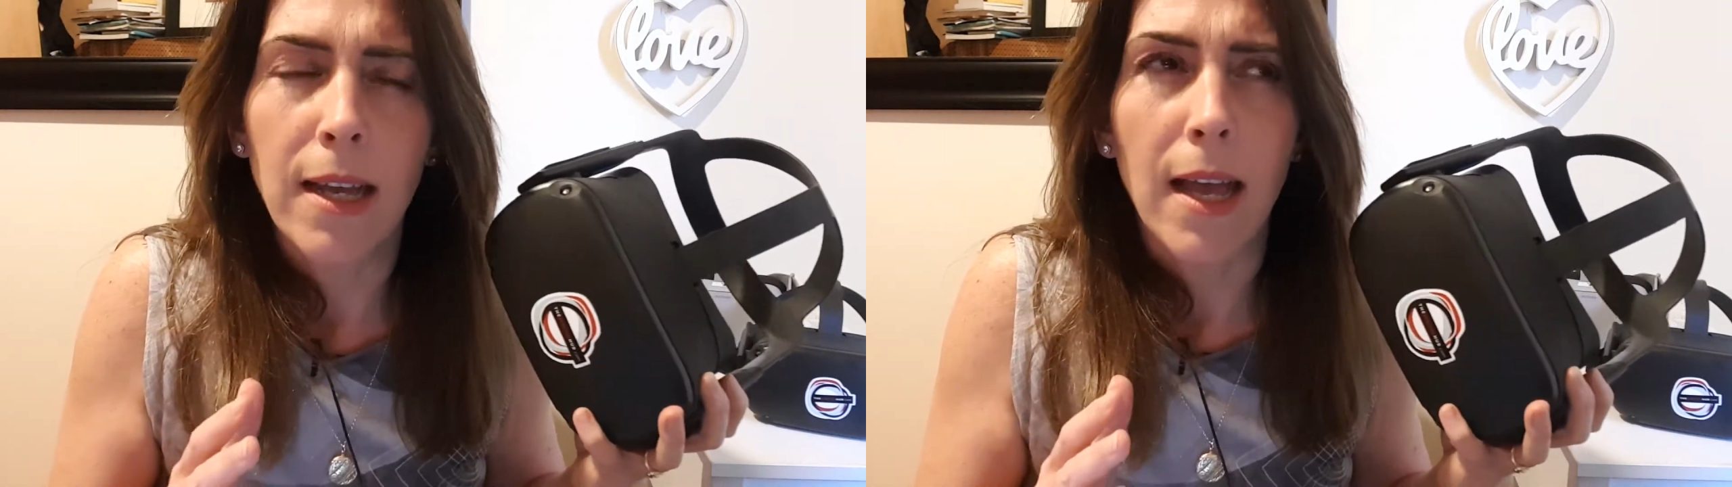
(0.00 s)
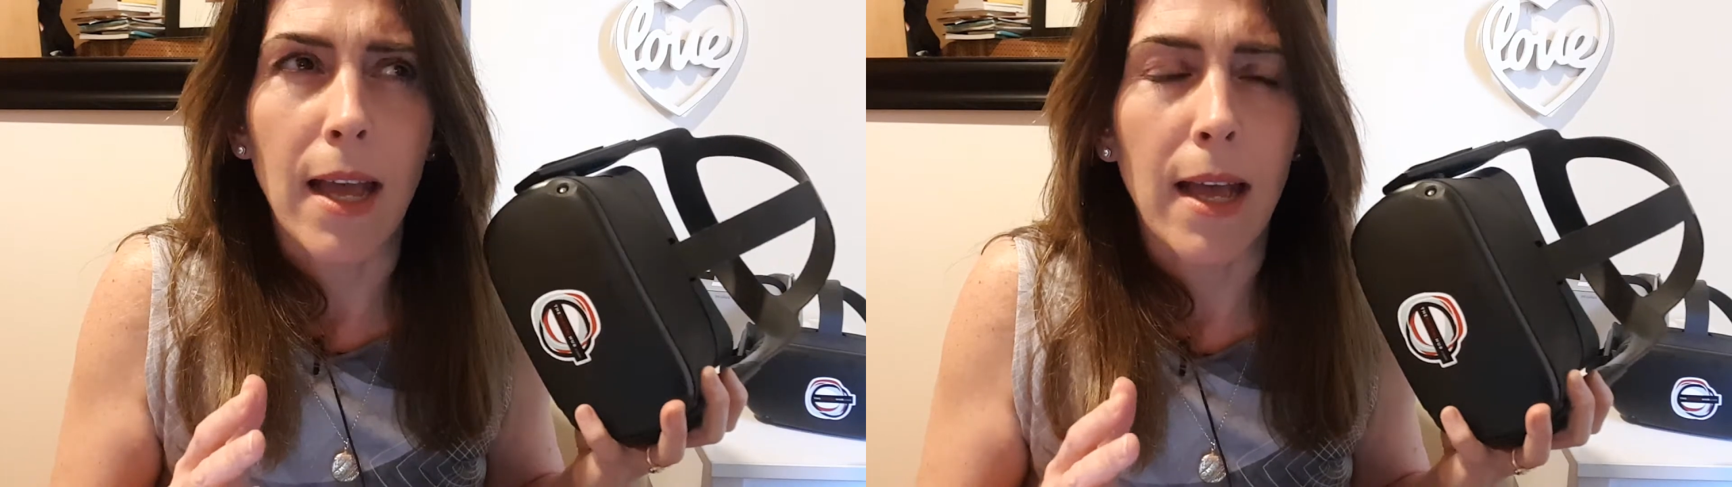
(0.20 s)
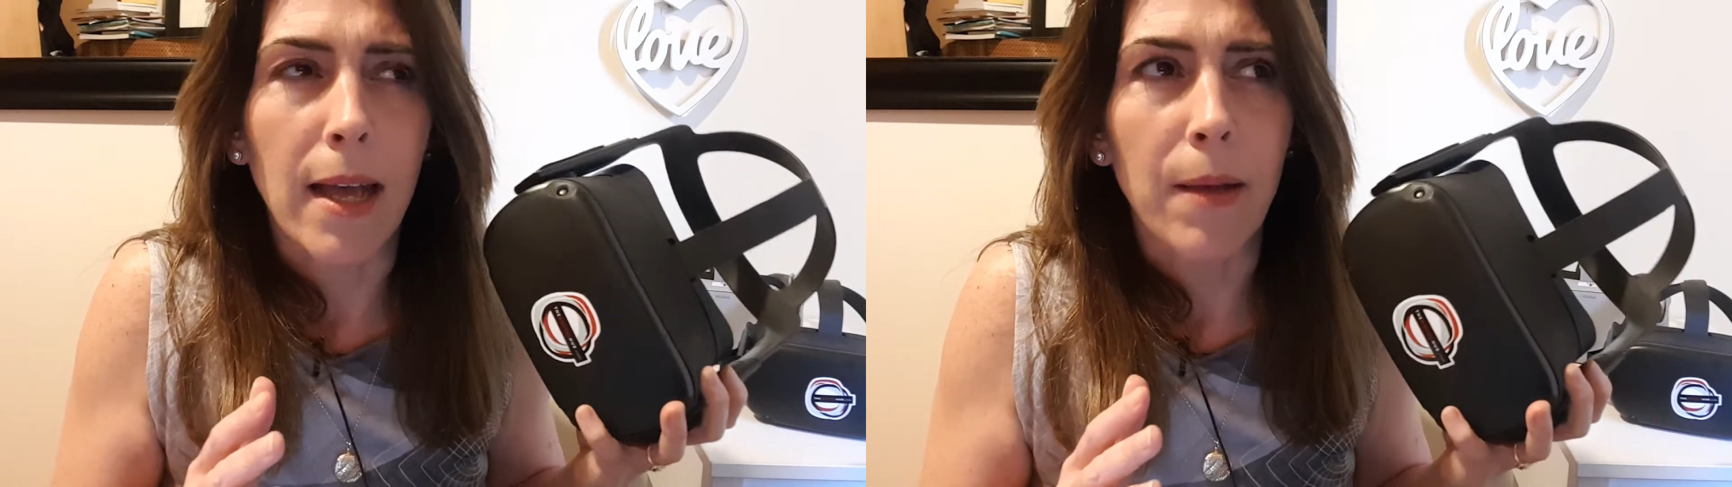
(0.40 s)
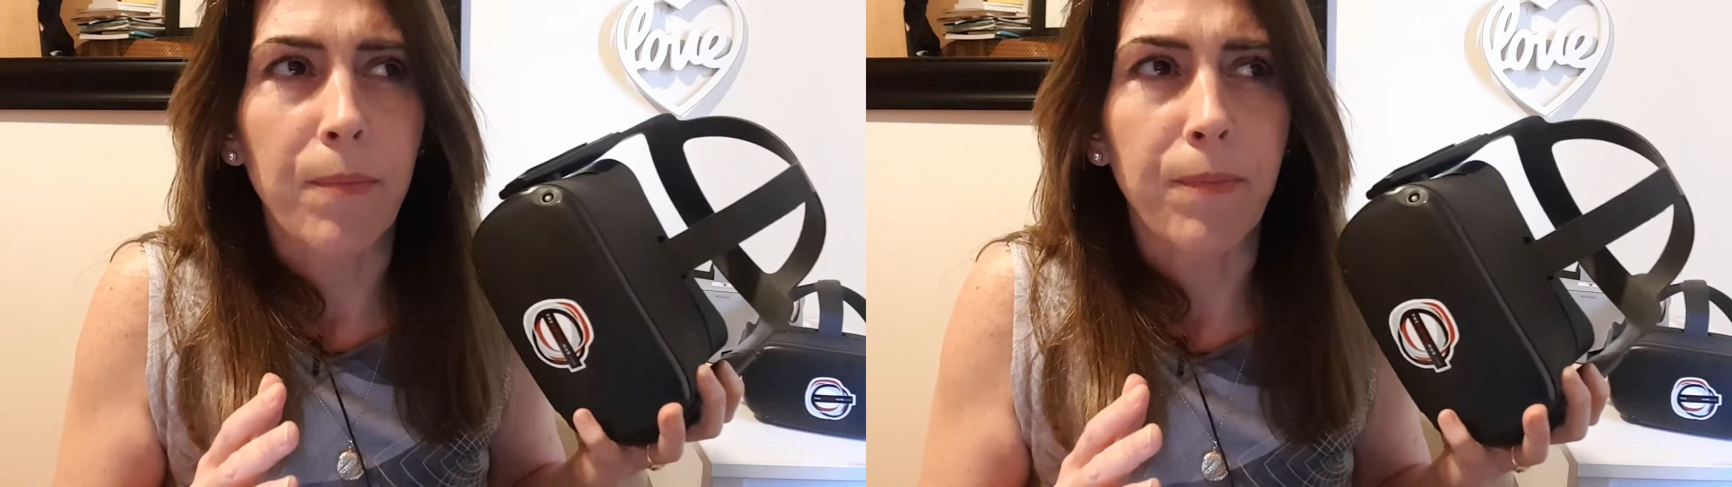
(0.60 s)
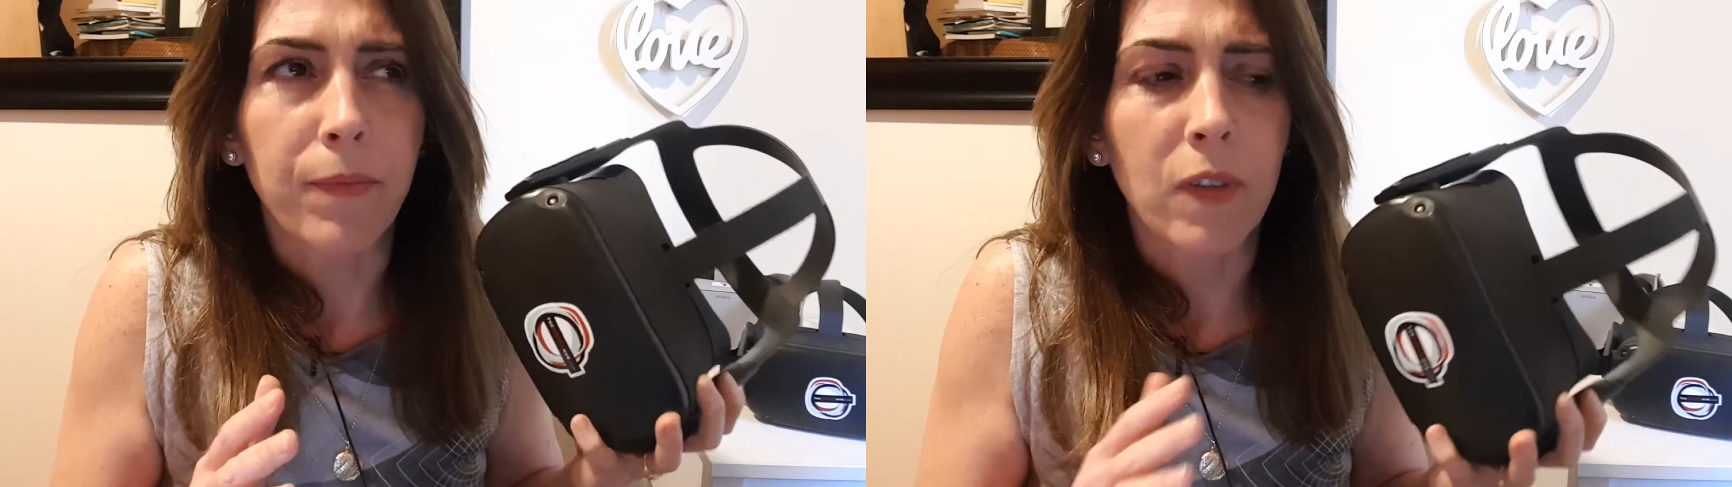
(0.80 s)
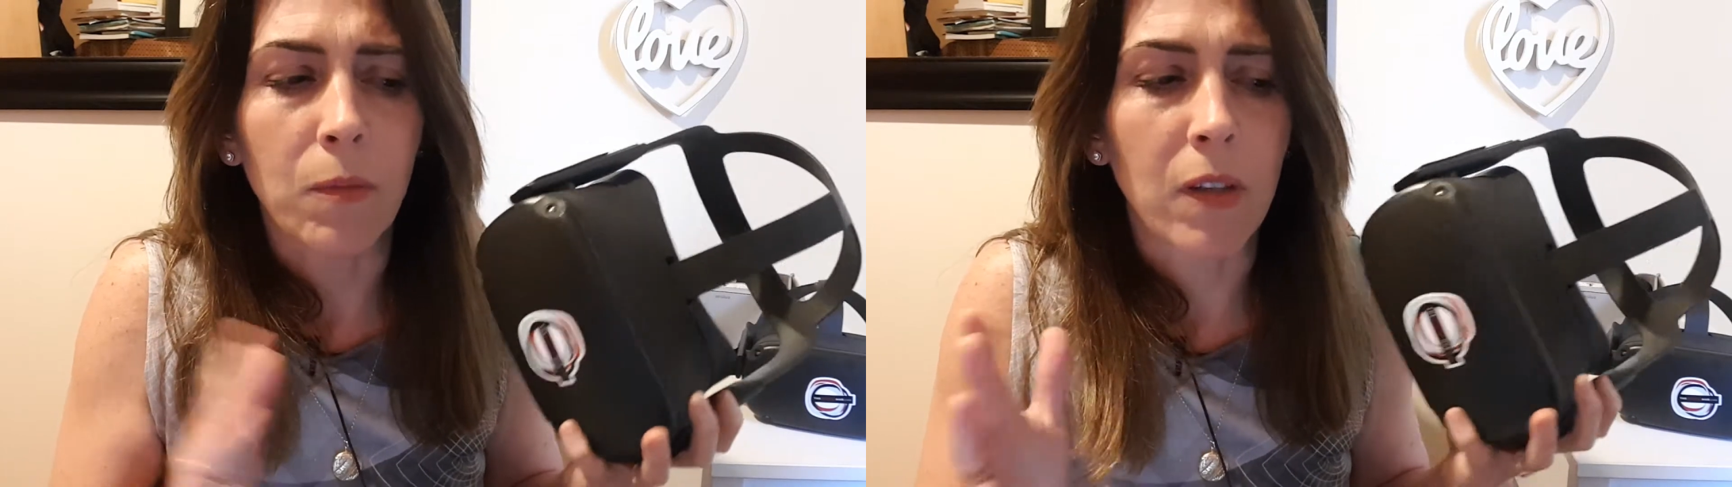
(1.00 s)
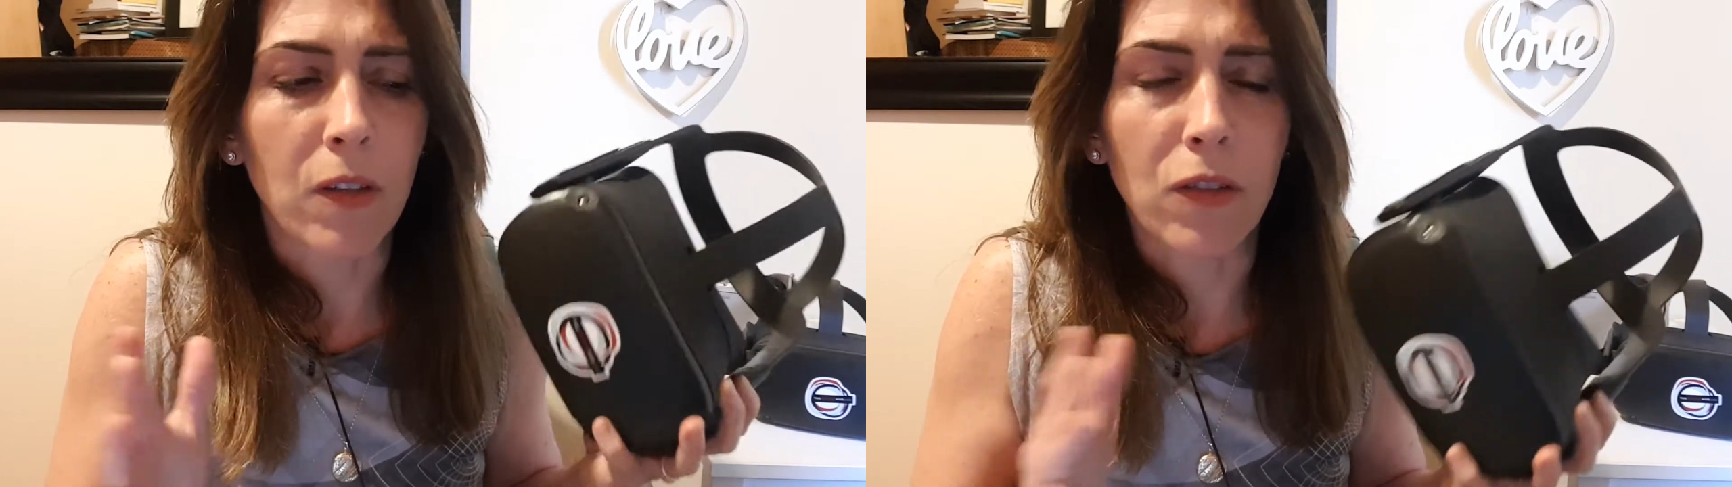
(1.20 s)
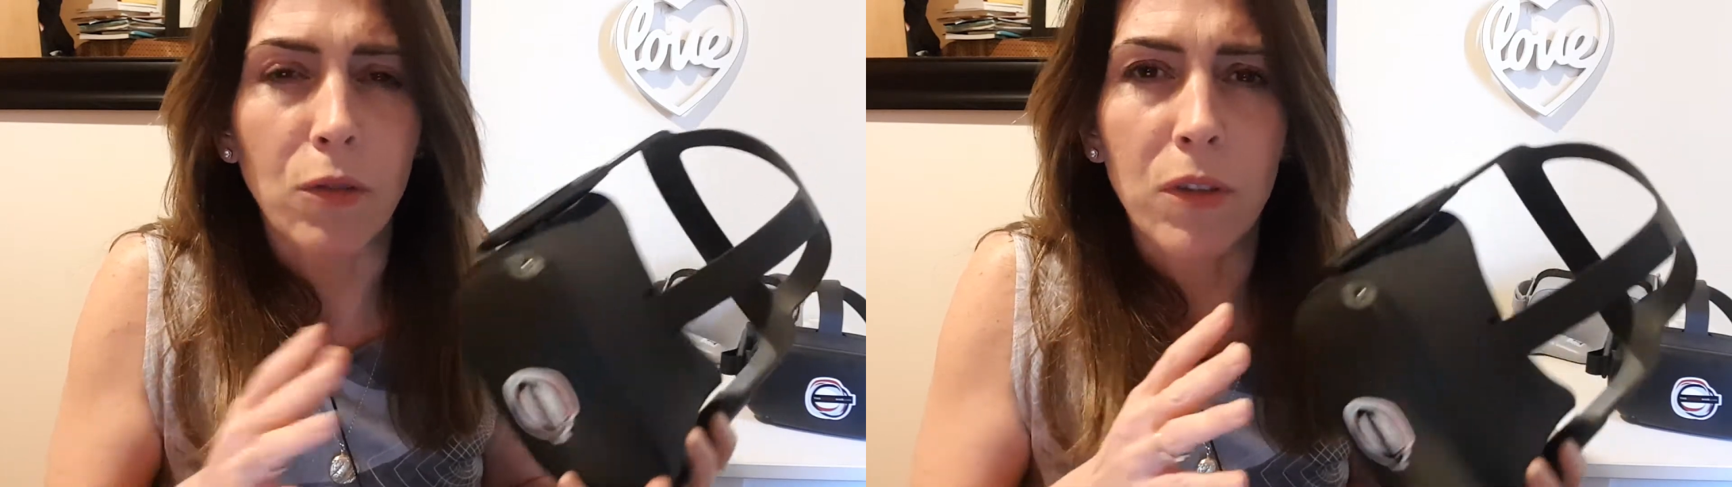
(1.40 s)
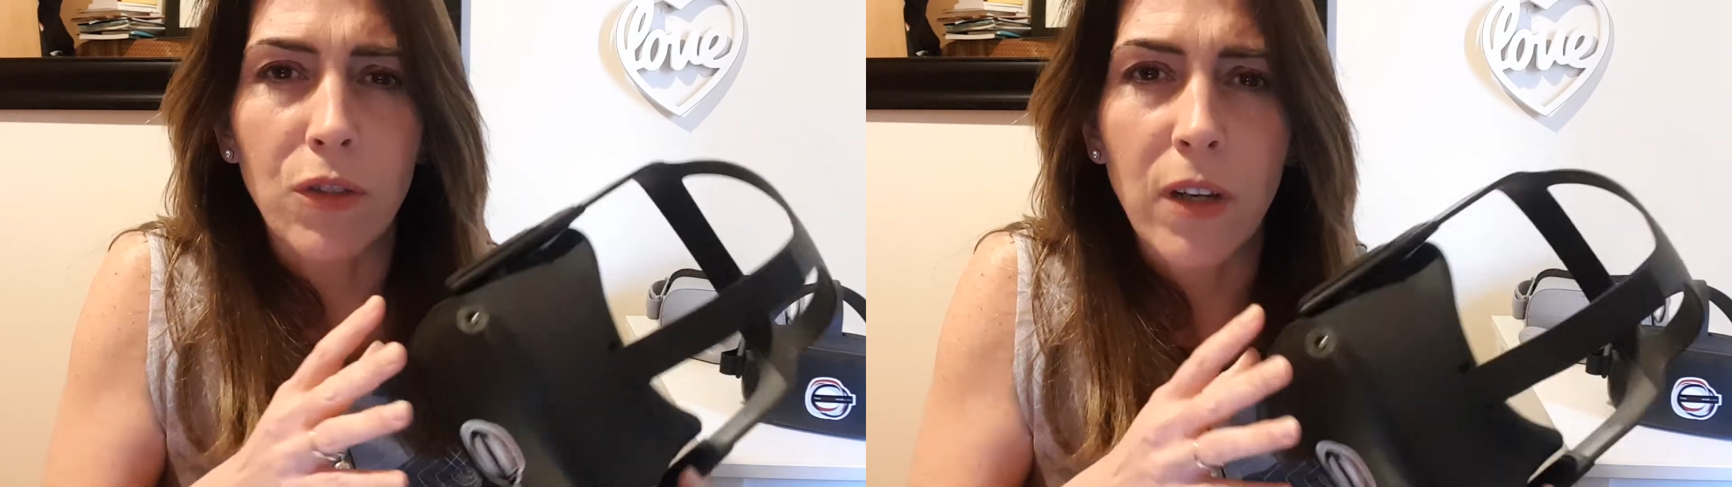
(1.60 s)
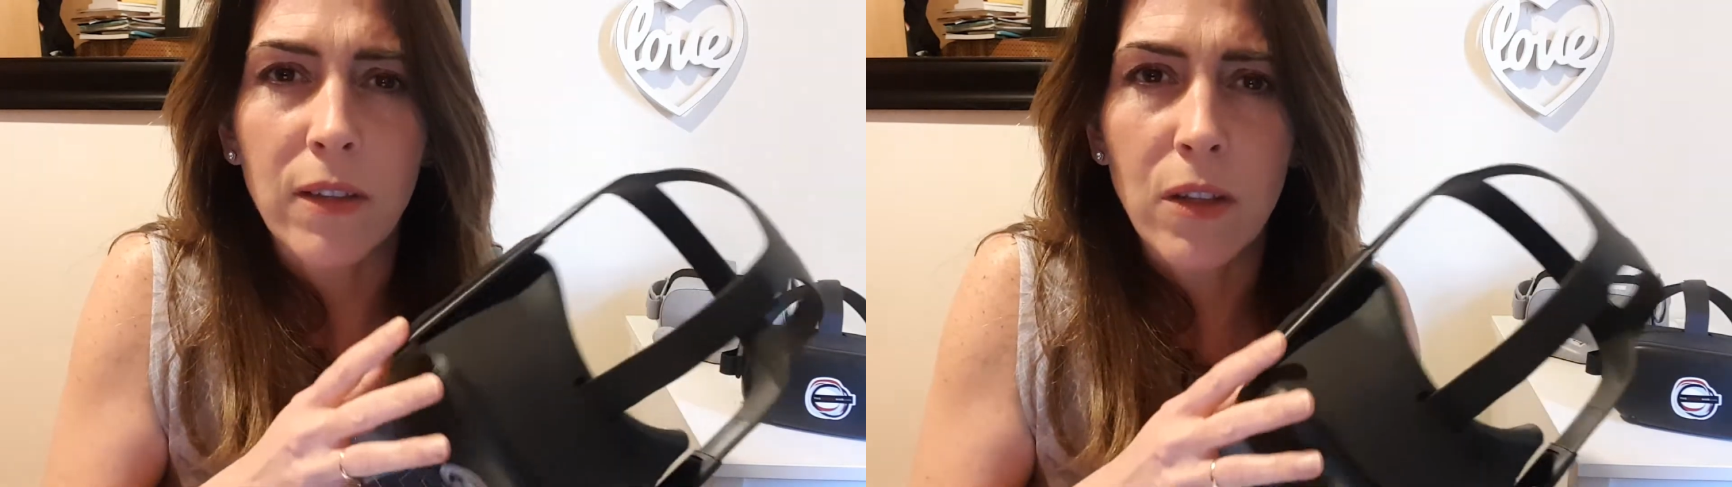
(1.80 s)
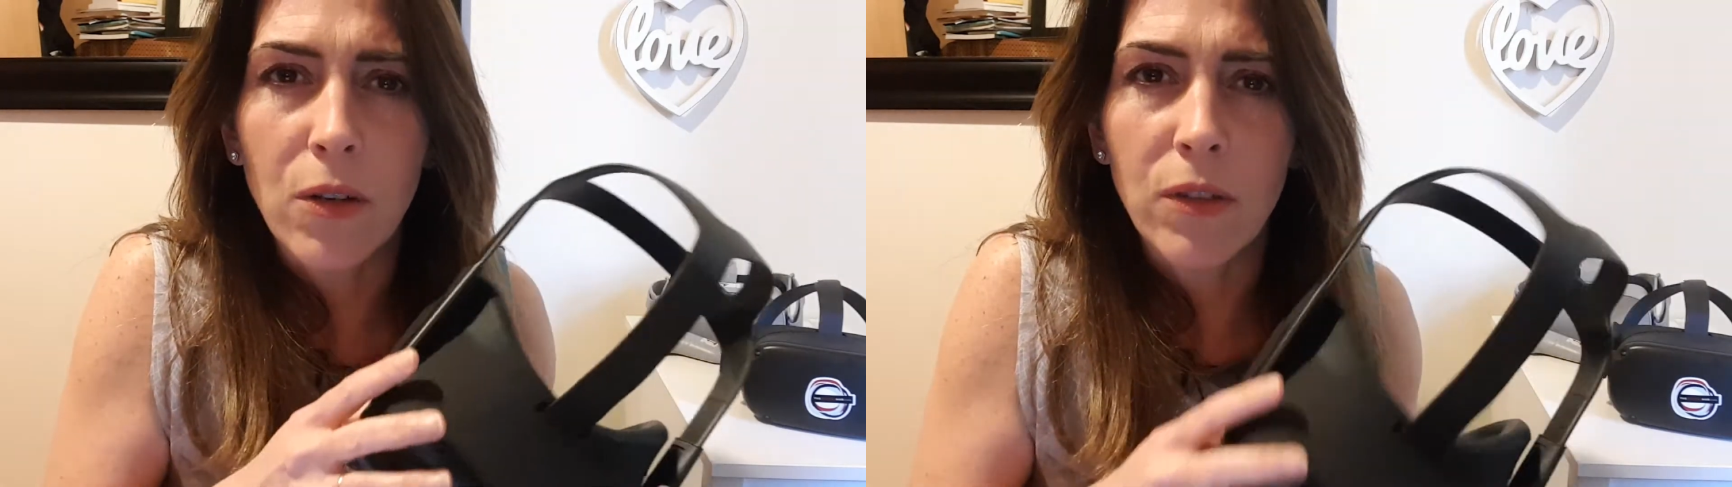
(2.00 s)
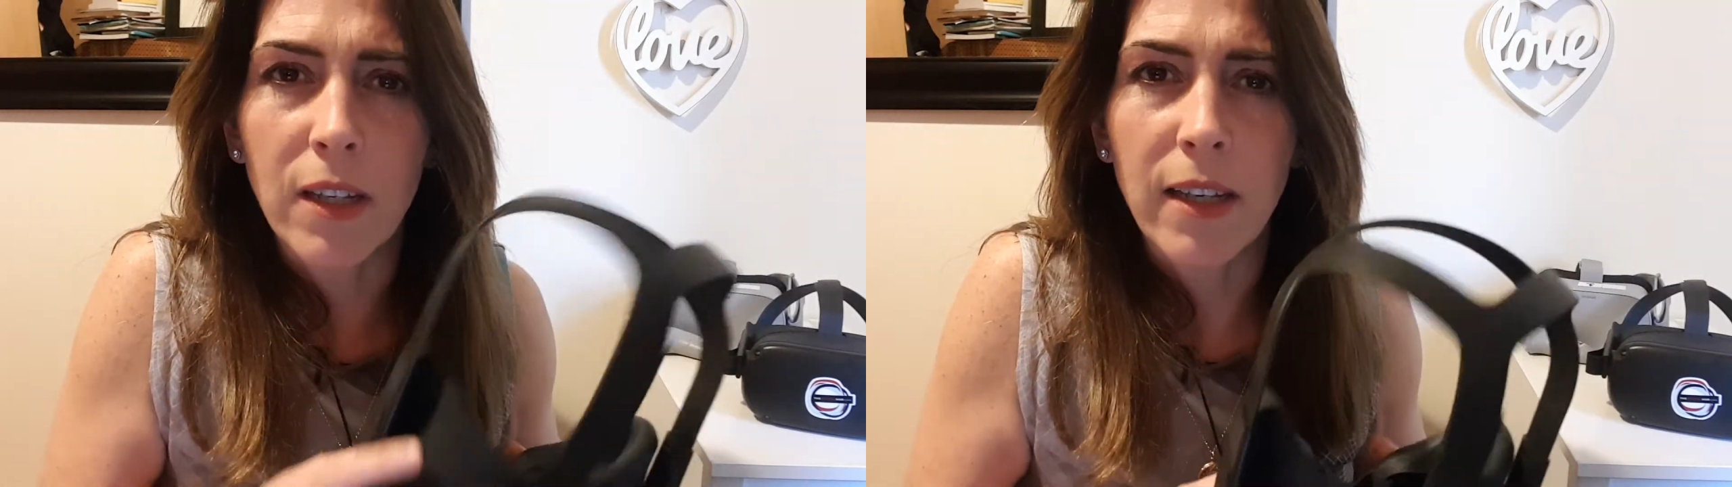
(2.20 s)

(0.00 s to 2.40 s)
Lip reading: Something to do with transcoding,